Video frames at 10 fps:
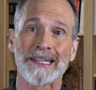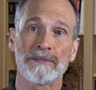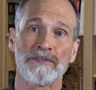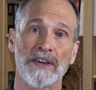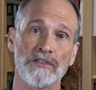
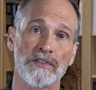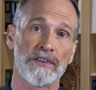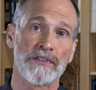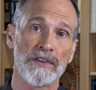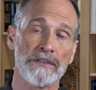infectious
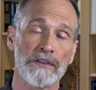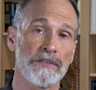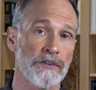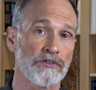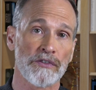diseases
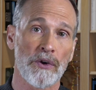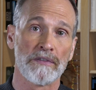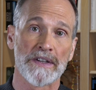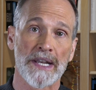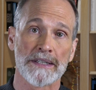such as
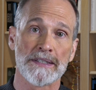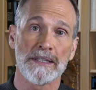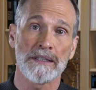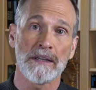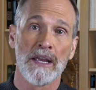
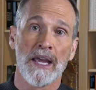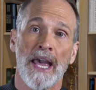COVID-19.